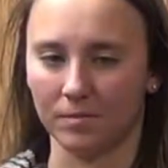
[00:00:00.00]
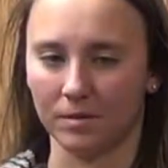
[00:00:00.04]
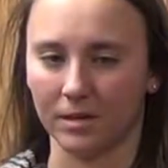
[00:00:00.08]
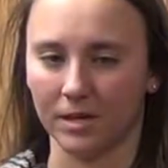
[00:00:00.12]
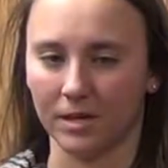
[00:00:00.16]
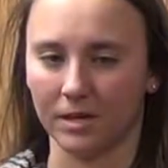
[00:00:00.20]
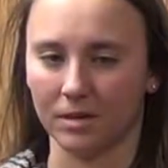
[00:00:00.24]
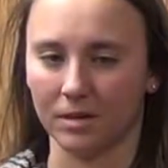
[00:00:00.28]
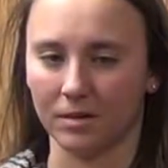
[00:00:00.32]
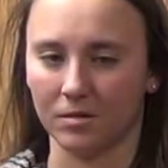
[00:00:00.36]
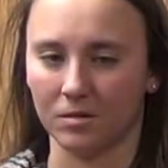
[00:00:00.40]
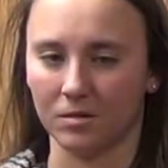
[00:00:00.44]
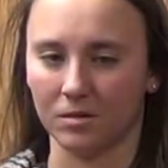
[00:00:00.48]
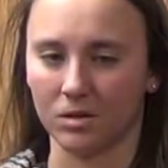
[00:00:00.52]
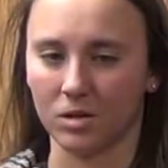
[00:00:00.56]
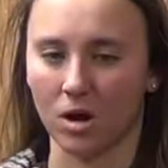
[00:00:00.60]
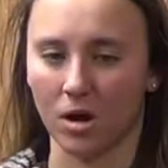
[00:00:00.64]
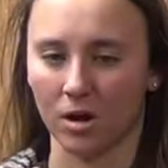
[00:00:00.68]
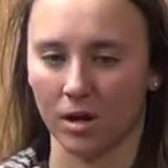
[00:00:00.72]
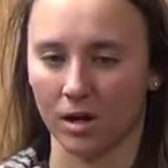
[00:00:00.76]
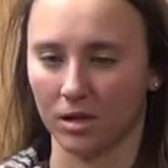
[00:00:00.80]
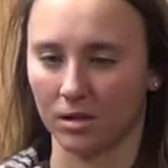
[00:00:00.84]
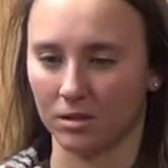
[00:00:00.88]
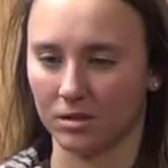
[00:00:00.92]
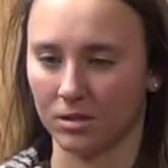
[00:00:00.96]
and
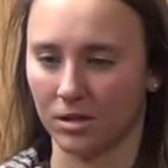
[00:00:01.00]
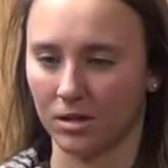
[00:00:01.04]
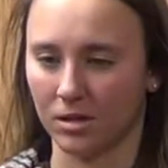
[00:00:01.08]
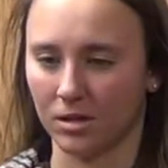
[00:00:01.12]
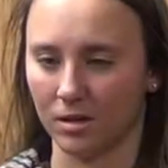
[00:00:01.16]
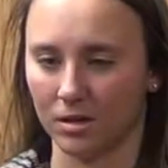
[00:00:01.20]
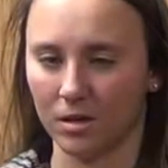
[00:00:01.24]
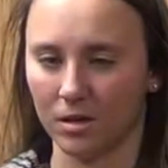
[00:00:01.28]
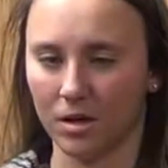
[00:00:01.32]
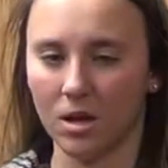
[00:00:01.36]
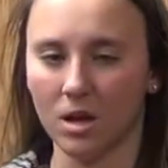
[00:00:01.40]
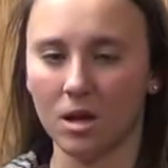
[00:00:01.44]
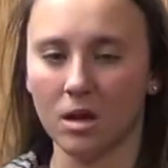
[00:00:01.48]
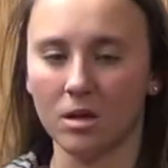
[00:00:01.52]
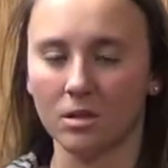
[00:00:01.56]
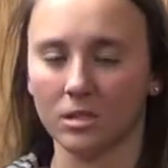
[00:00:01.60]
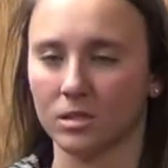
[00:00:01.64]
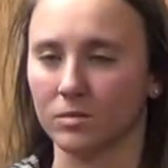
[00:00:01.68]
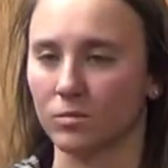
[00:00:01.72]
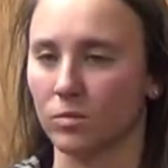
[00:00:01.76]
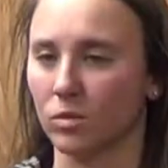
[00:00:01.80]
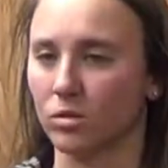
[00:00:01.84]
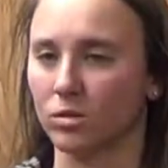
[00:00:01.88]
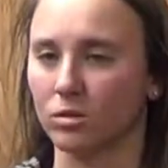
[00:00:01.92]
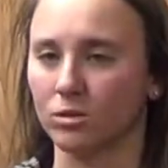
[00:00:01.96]
talking to
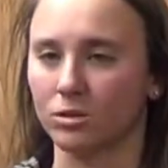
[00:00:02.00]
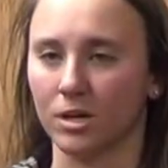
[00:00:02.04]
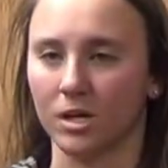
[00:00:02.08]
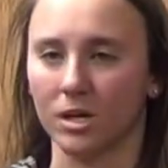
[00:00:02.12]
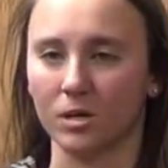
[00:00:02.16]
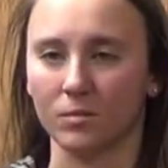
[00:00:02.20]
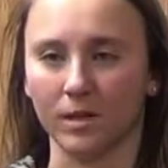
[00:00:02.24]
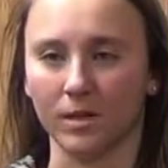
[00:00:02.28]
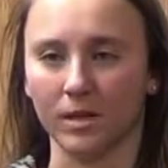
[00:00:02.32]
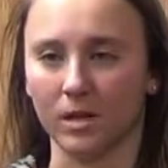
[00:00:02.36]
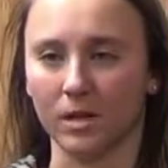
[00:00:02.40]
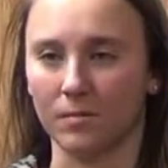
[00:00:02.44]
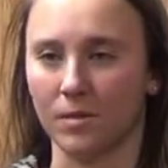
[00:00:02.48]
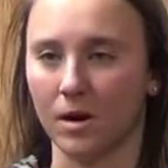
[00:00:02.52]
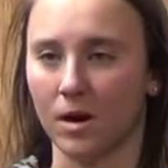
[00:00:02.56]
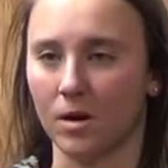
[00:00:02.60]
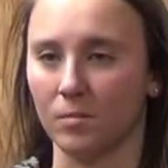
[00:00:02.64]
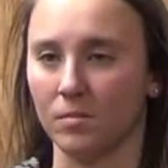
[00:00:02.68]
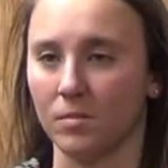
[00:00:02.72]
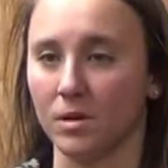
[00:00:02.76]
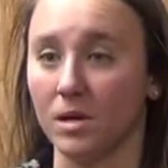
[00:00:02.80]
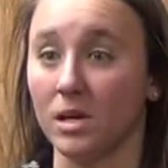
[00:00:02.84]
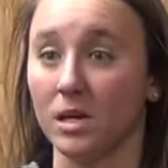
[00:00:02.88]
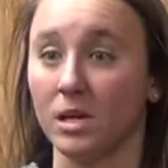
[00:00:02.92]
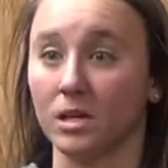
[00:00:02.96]
some older gentlemen
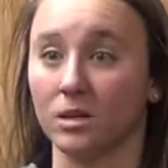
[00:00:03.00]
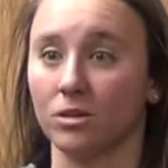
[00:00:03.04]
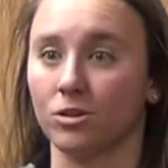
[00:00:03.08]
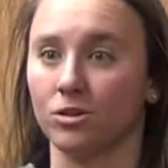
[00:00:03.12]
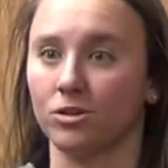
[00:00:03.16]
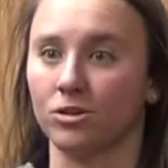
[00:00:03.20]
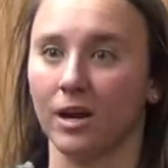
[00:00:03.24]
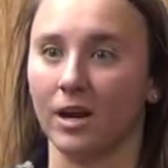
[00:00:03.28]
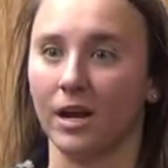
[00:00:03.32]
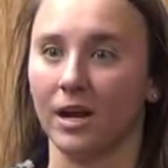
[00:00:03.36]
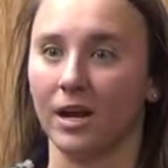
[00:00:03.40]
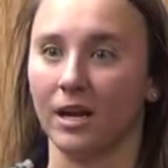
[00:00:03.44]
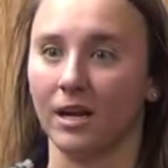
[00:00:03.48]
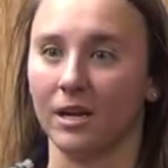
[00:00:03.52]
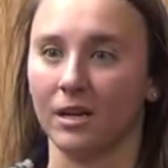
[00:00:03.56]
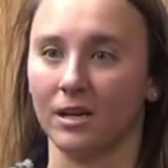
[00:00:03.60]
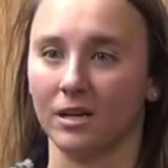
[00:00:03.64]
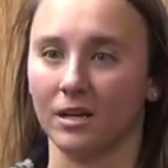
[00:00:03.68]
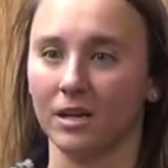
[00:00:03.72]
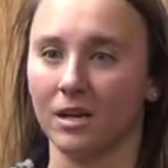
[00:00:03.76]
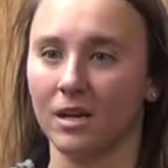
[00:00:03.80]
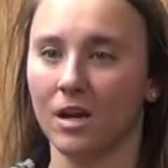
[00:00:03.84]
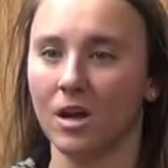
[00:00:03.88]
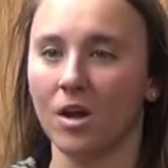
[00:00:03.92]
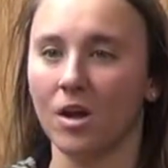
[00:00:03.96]
about being in the trade,
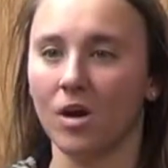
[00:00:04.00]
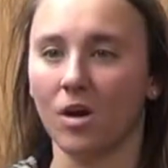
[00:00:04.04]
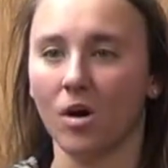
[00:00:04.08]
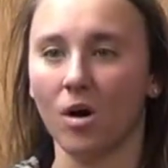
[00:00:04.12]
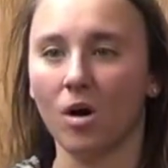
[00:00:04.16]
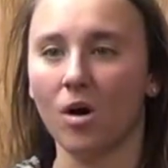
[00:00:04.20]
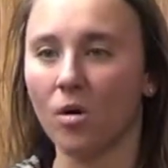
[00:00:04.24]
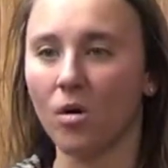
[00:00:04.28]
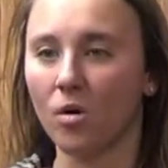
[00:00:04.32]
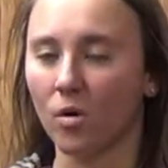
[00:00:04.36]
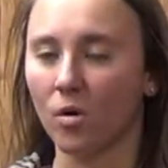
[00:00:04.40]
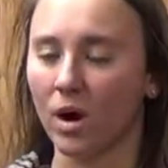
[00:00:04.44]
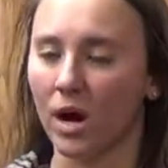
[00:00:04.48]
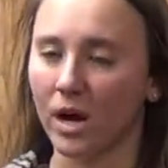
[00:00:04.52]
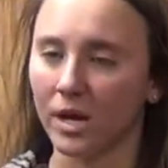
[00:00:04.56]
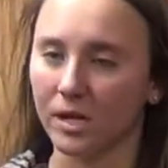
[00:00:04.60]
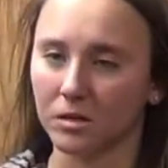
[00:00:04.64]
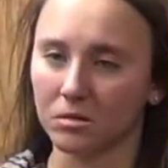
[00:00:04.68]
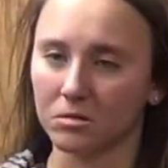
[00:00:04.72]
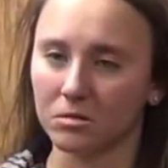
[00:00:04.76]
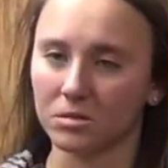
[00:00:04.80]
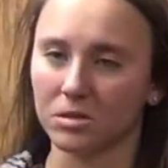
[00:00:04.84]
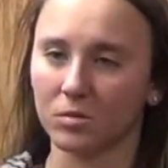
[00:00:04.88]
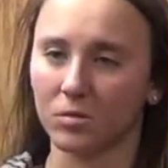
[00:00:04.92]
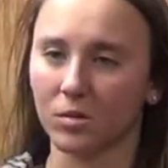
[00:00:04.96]
and oh, I
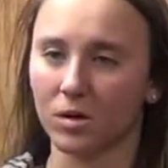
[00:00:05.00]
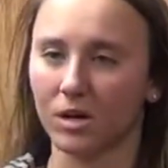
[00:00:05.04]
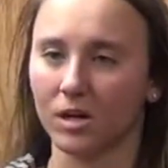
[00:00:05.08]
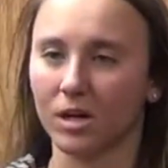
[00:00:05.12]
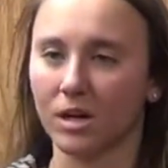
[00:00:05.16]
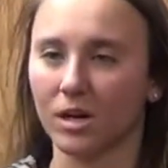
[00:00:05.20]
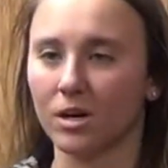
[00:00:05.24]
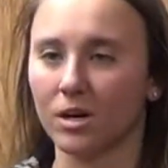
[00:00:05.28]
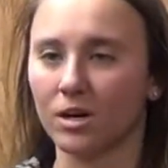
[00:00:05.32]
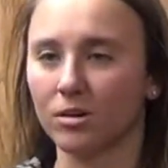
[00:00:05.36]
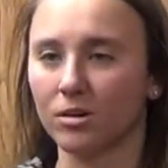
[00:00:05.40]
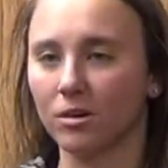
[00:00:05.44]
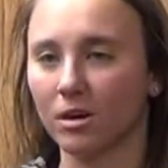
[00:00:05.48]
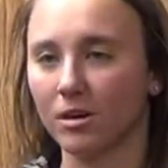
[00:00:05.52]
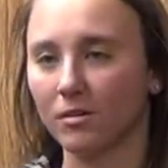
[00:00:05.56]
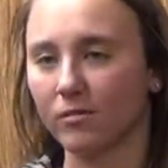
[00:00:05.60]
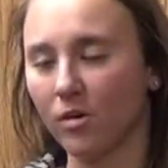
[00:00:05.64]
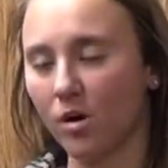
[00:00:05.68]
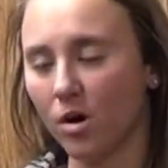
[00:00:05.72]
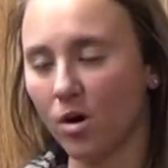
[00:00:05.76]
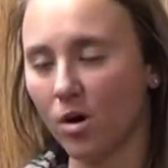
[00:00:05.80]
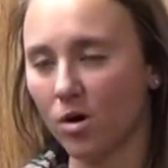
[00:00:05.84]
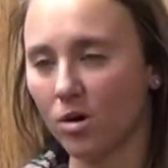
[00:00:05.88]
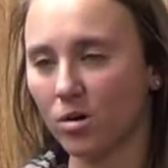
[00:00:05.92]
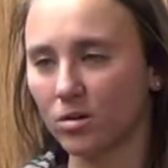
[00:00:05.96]
used to work here in Great
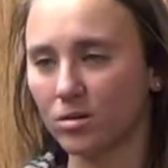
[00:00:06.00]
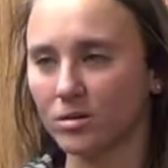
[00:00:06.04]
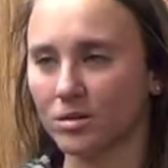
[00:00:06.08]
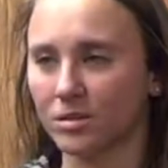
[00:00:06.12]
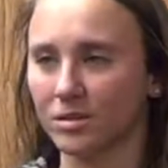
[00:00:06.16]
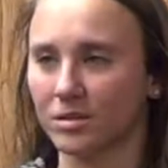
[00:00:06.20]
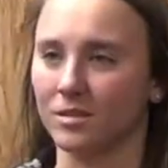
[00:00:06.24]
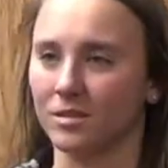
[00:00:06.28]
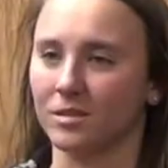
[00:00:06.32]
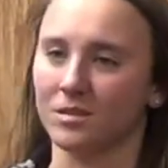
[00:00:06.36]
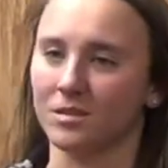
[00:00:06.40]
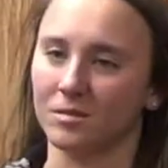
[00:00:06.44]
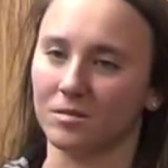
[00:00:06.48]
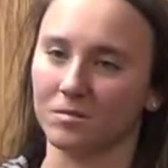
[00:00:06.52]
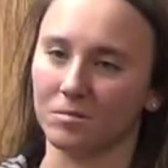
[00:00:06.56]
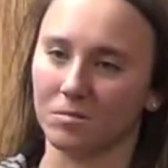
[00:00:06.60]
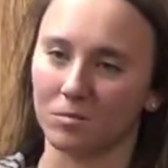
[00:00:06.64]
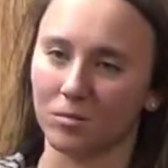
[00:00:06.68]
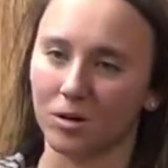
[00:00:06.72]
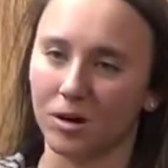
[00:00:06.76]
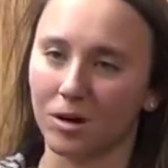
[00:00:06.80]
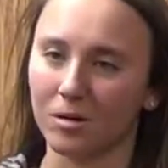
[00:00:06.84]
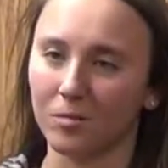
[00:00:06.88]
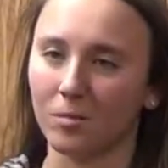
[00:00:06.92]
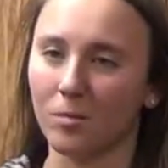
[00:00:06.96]
Falls
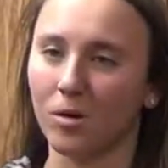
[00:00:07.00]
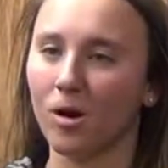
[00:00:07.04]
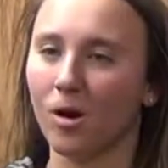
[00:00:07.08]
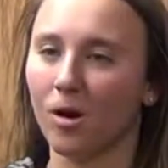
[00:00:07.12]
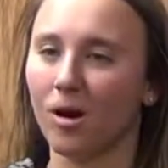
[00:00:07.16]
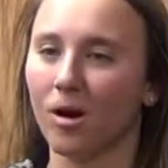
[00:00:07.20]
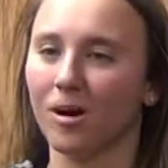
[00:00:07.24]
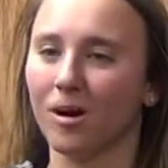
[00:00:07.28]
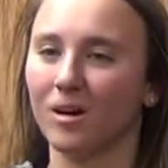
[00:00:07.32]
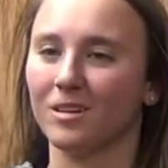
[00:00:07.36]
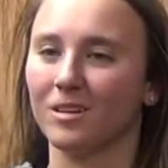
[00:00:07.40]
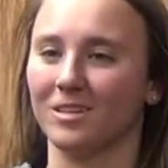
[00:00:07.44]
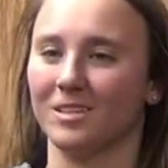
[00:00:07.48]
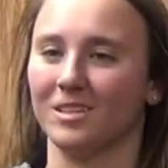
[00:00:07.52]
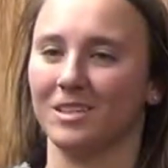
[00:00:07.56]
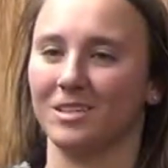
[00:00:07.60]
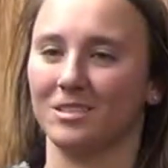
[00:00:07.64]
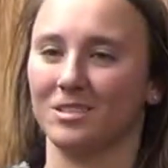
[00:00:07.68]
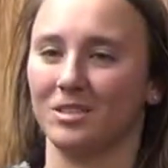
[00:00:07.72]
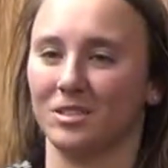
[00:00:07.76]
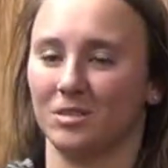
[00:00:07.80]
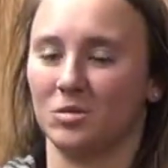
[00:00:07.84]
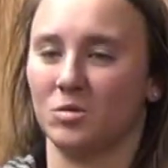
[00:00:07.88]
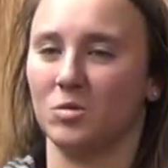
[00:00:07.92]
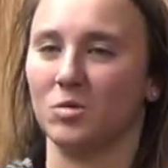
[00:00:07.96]
and blah blah, and
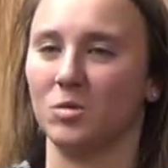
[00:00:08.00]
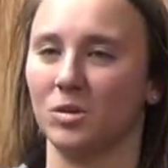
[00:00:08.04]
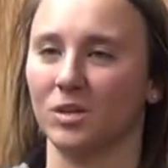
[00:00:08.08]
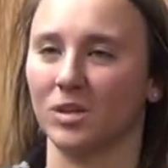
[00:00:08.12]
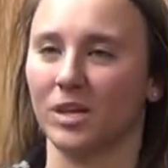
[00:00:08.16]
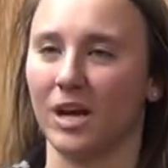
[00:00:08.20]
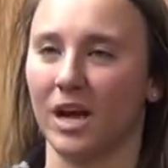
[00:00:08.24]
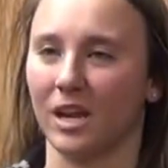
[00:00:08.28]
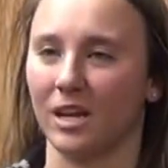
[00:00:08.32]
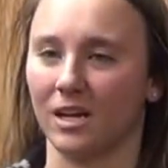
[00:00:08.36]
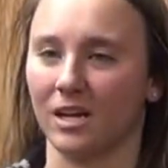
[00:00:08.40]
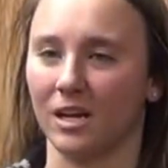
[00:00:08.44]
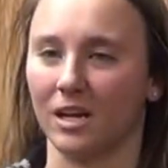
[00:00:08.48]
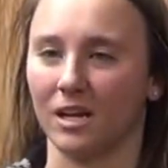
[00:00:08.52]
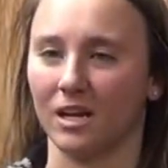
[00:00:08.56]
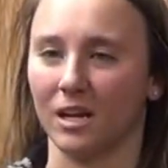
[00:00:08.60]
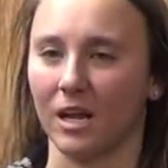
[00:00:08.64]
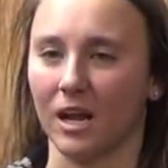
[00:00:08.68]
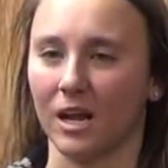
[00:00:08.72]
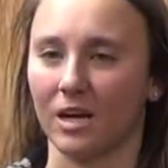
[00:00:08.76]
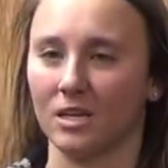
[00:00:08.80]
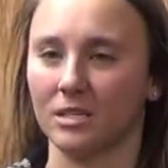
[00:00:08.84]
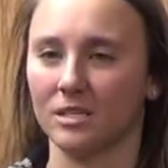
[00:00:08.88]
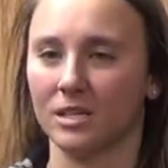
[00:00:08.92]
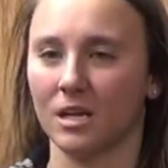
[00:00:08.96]
it's just cool to kind of
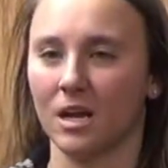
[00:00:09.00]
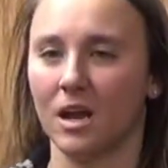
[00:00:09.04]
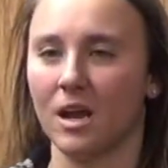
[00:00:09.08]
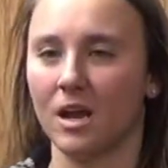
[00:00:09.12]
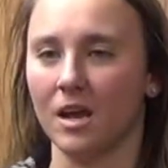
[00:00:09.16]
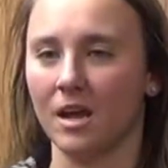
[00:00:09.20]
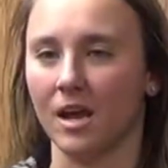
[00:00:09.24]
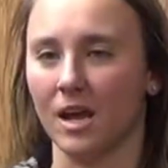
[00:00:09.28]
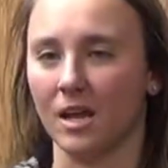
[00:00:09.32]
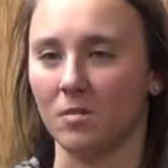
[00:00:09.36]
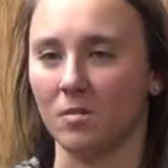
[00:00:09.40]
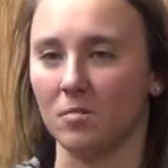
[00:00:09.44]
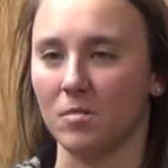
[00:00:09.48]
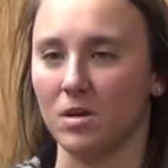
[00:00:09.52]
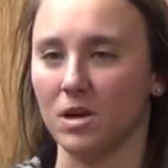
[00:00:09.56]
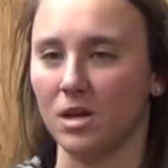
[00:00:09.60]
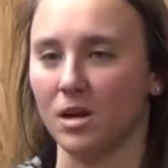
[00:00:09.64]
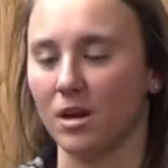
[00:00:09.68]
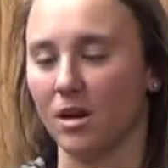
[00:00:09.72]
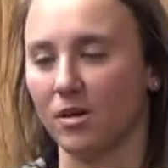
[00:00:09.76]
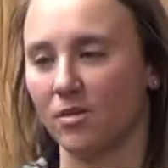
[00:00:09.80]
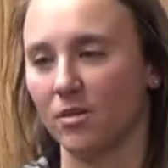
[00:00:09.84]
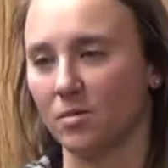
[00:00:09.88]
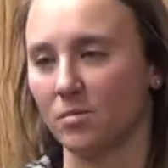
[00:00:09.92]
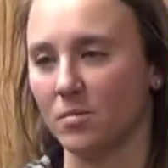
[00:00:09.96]
connect and
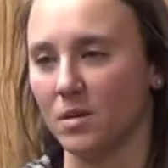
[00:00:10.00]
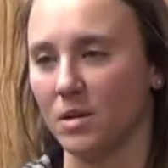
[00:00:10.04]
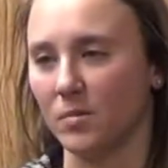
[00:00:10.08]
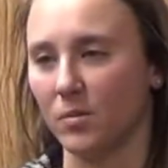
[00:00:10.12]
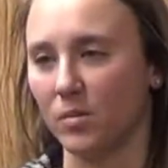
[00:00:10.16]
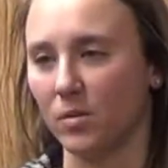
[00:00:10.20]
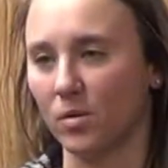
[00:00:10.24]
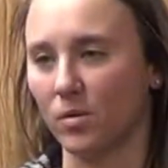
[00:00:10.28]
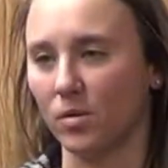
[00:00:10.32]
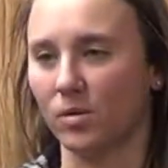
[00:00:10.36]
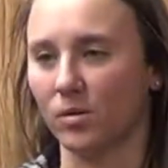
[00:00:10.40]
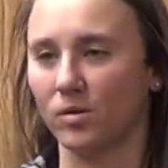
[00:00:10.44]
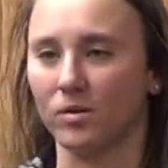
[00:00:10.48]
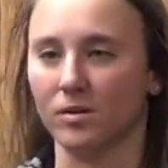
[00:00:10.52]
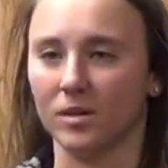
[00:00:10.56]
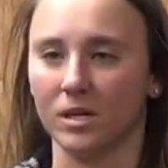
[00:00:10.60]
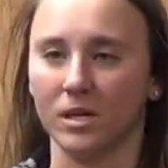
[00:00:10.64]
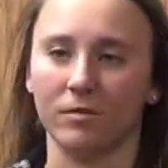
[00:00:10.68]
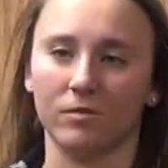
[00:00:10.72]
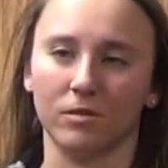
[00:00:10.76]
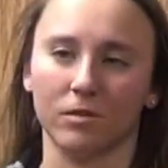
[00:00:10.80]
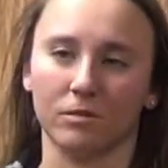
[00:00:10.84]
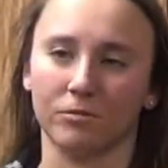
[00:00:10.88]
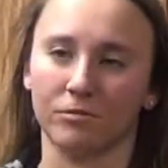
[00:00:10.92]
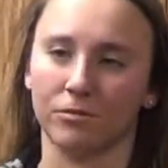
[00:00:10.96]
meet other people,
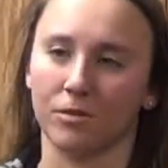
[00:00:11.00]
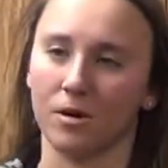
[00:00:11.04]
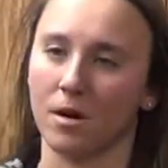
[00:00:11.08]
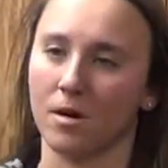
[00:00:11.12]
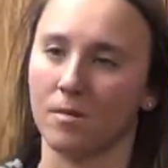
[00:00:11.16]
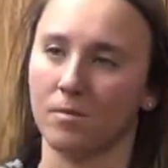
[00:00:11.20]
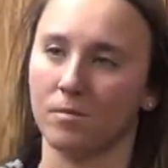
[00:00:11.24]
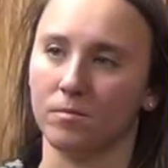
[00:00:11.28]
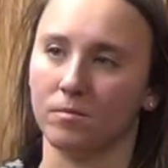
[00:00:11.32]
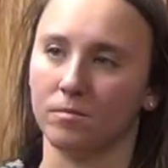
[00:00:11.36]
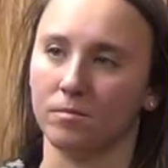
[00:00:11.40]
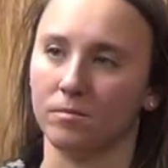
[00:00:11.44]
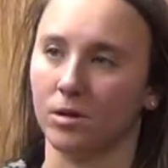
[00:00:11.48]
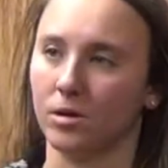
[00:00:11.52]
even from